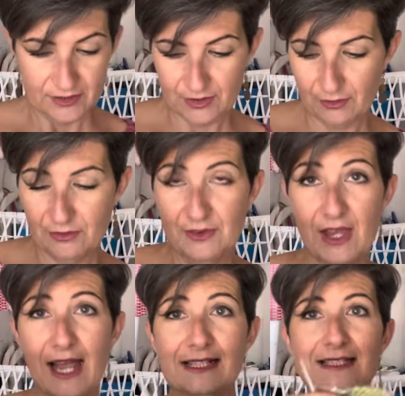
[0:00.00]
So
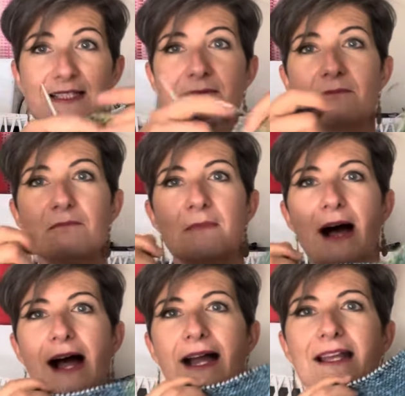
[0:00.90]
that's
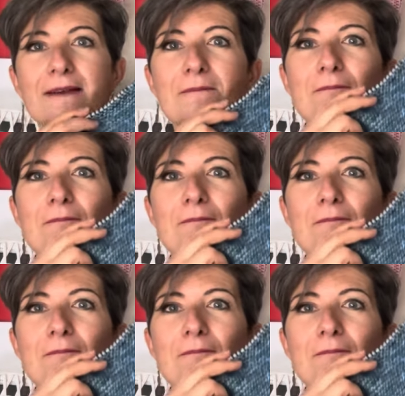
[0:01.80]
my